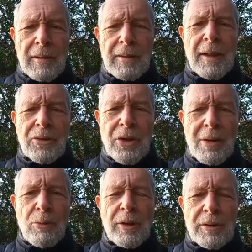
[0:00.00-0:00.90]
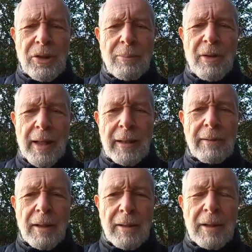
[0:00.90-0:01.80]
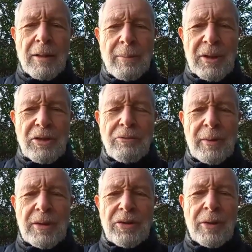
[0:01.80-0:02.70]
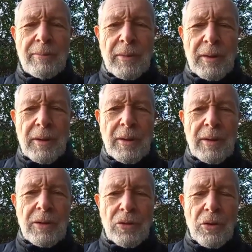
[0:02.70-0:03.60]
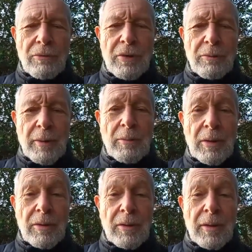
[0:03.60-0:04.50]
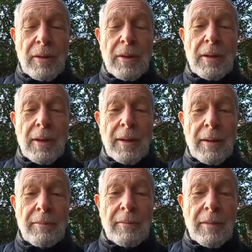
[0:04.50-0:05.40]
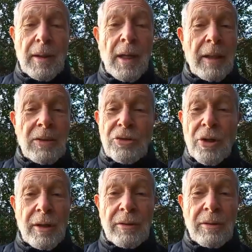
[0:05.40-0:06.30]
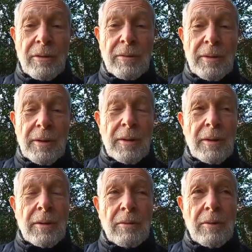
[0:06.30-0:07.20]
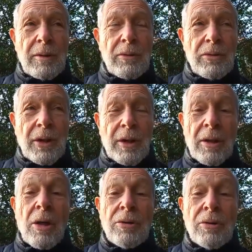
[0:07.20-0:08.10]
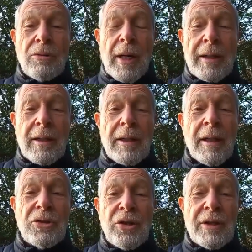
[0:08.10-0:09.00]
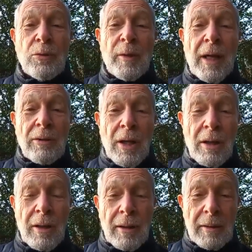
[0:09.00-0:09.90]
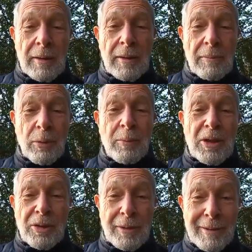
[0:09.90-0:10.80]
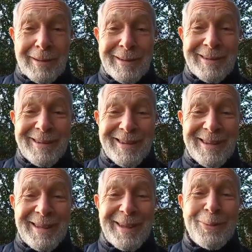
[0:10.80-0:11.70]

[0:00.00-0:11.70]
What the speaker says: Yes, I would accept that. I think there must have been some sort of agreement. God is not what you'd say, an autocrat that does things without our permission. He